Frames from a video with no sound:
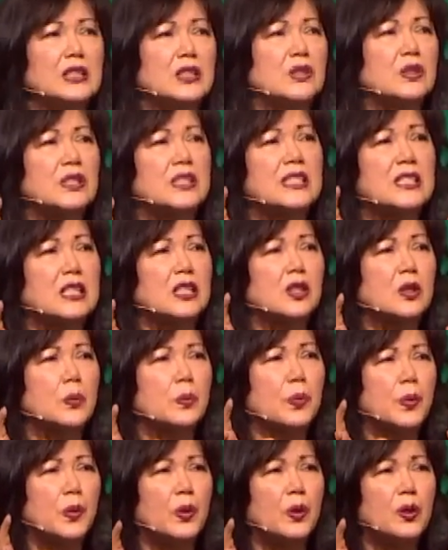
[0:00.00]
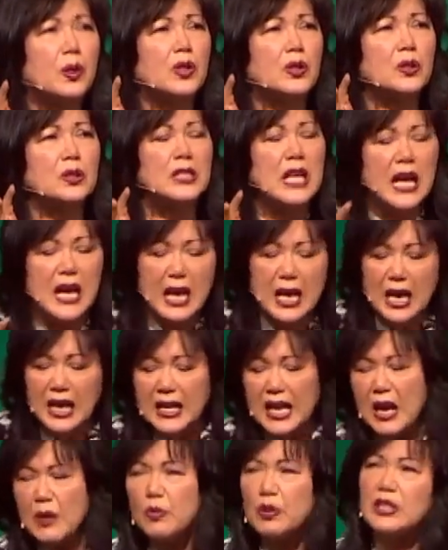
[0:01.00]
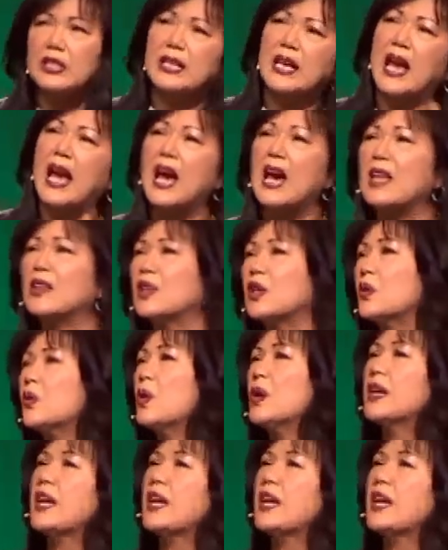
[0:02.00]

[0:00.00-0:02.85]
into these little burrows and I would gather